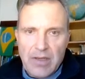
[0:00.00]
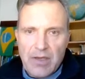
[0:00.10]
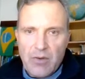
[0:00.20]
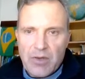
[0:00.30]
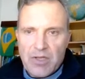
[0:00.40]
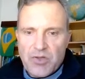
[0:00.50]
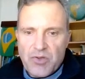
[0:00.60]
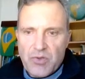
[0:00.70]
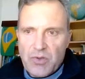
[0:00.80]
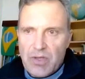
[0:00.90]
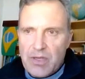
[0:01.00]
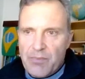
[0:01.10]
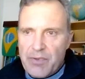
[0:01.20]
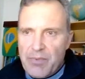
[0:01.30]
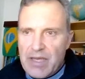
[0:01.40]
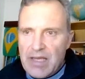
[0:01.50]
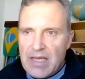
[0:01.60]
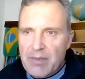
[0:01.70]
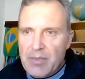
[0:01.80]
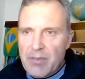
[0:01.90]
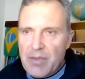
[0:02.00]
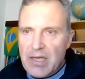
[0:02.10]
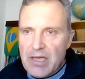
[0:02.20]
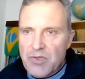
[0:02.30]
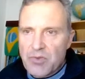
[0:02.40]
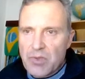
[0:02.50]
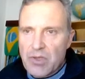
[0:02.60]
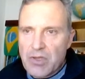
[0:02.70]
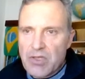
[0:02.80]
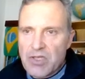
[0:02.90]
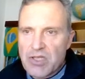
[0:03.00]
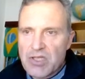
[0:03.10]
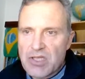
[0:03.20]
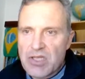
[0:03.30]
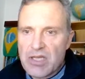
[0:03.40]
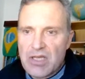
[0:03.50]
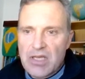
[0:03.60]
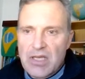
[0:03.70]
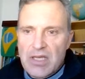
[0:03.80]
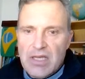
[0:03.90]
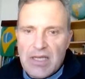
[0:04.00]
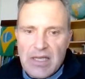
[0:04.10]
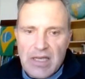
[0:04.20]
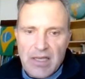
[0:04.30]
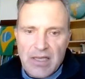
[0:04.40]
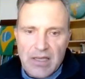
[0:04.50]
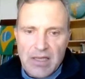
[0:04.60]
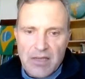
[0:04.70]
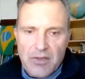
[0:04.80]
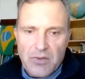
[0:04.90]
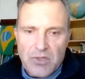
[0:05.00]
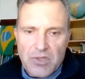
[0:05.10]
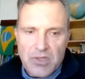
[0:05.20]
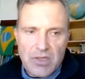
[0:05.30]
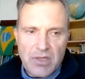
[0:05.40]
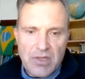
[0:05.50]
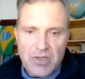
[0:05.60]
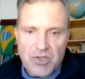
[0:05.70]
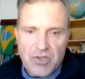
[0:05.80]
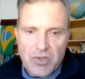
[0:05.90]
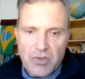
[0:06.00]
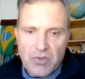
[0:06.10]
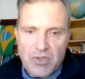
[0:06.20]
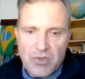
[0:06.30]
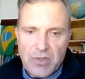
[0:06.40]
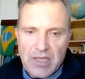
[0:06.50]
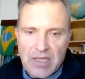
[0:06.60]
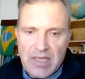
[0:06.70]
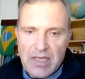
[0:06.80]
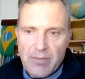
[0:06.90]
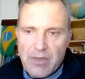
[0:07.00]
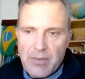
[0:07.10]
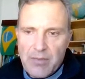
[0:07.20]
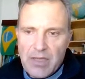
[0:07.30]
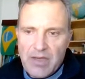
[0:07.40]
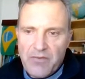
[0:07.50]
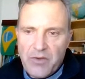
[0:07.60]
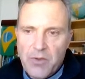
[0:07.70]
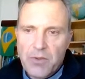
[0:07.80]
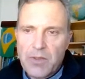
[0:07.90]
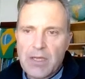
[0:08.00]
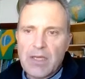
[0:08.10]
order to prepare that, maybe I should just get those shown so we can keep them in view.